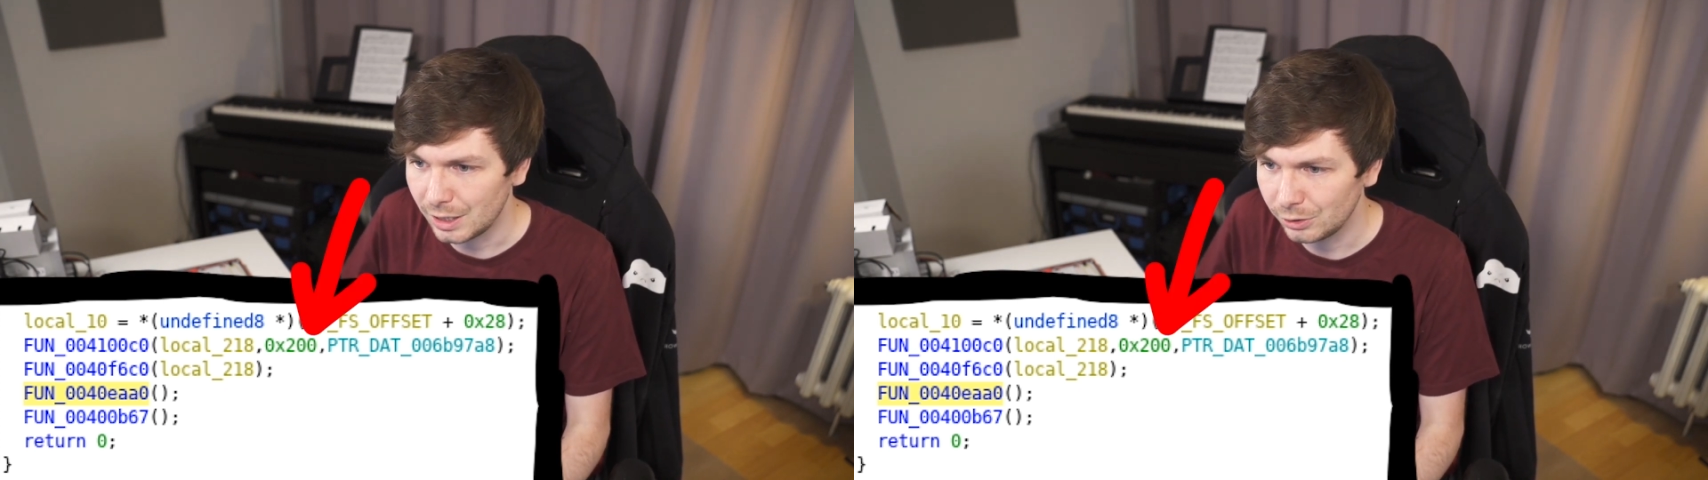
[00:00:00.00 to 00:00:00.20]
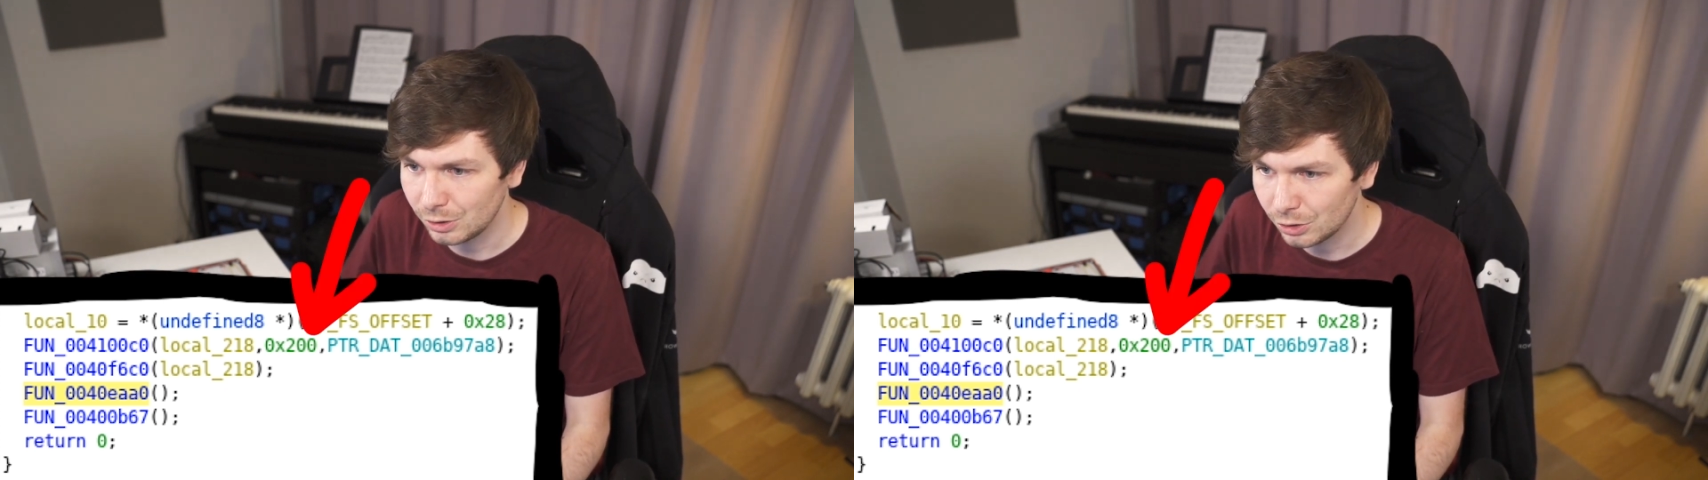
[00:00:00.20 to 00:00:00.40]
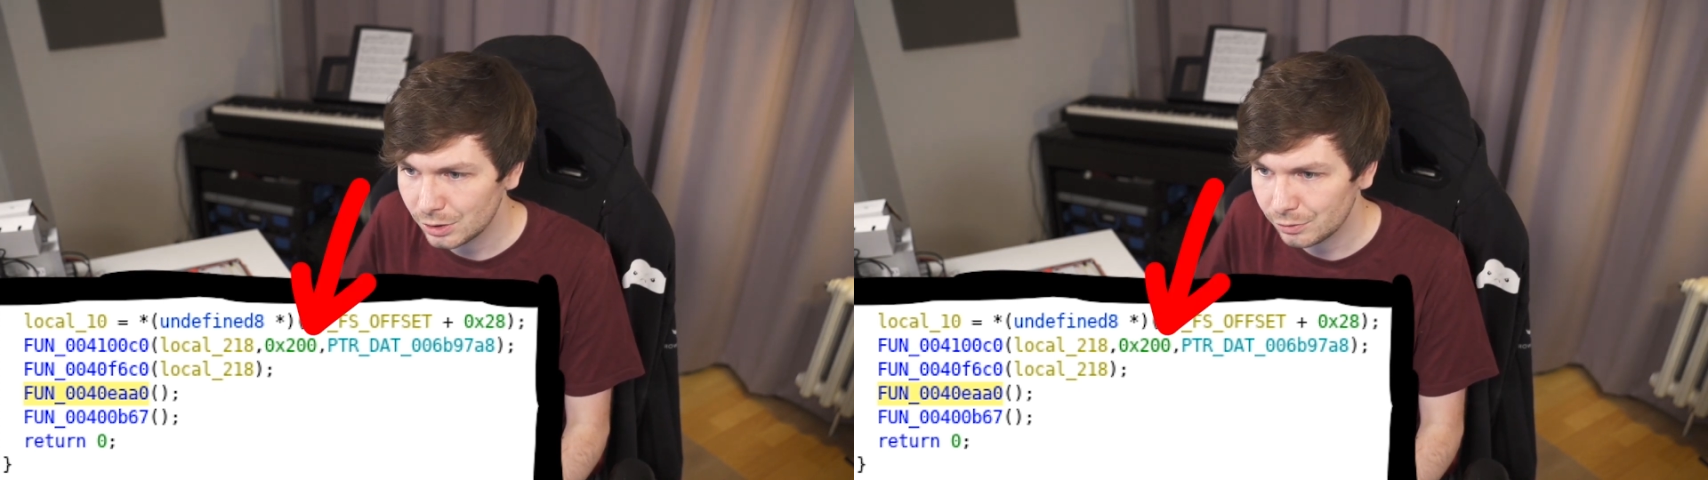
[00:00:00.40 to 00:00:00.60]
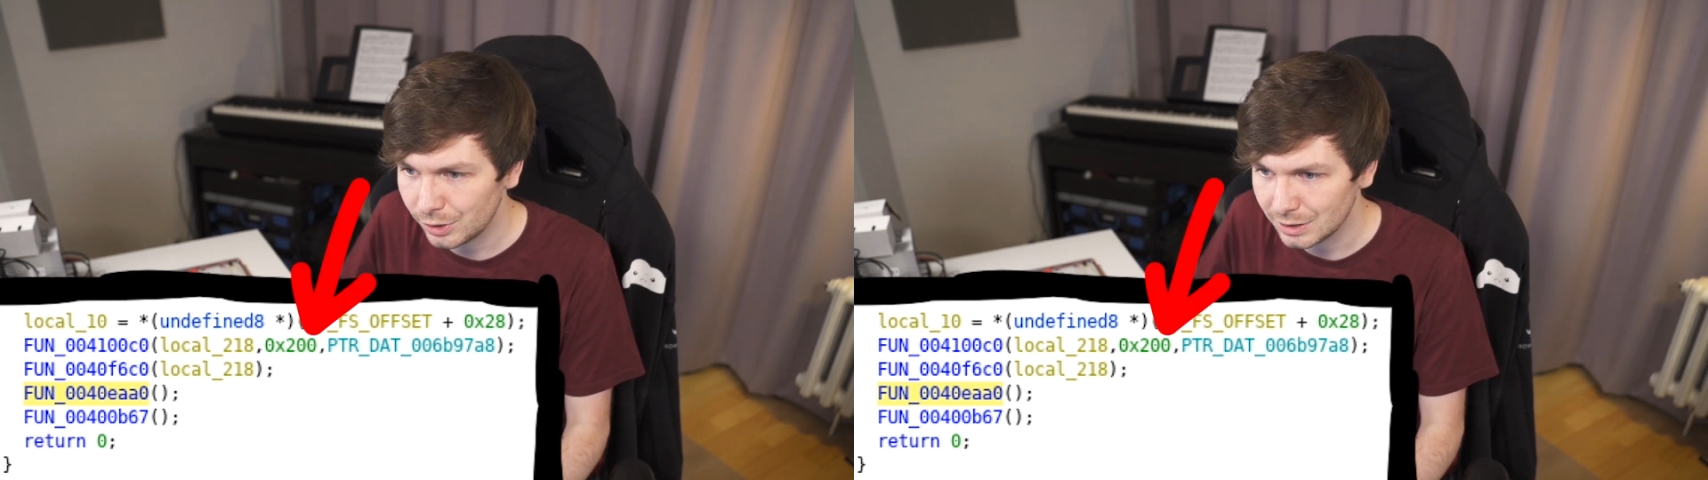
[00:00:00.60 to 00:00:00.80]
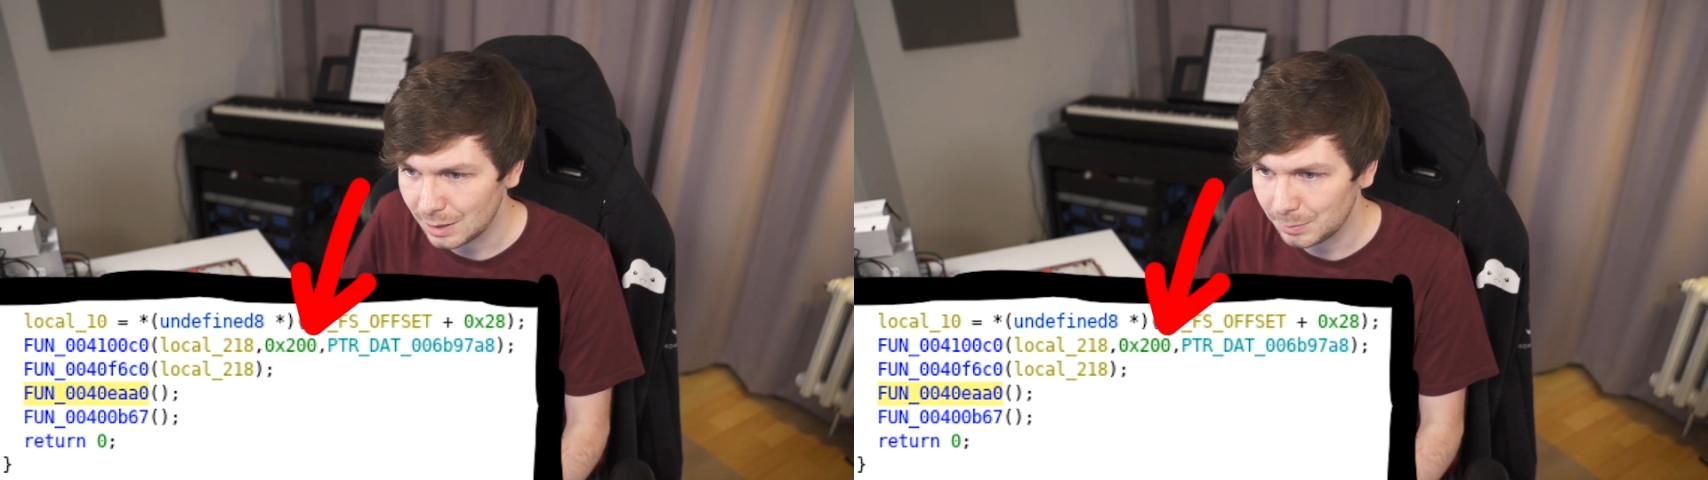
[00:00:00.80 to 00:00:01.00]
And you notice,
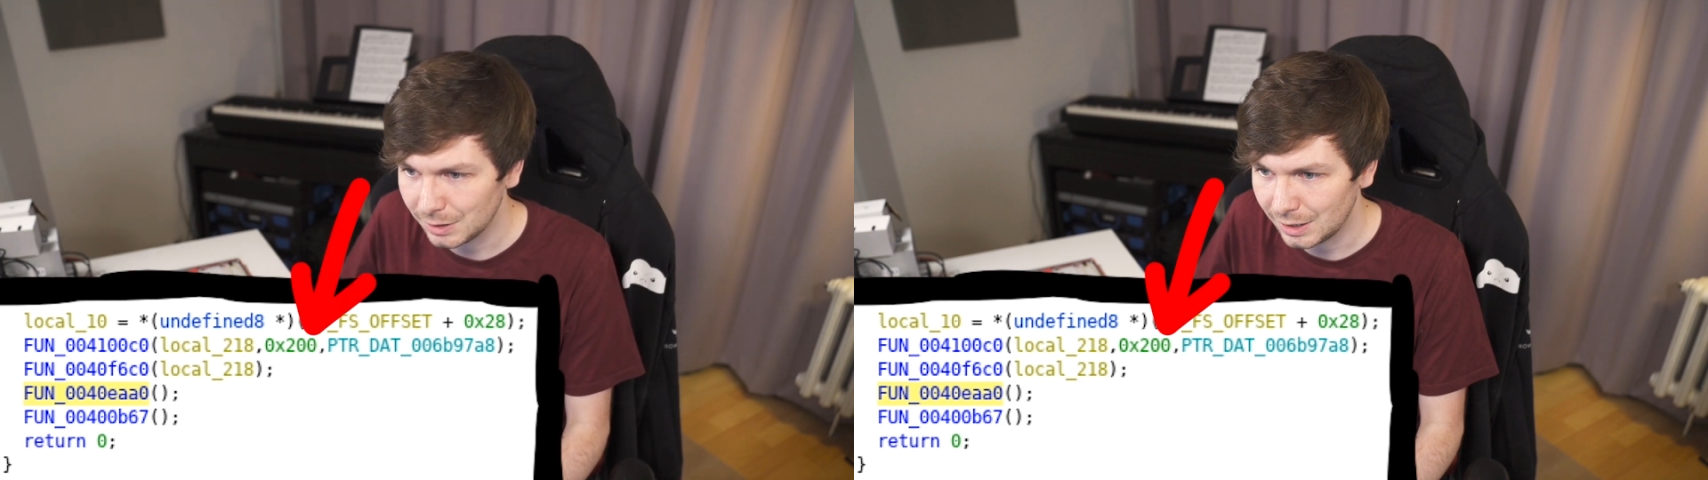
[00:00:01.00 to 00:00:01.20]
for example,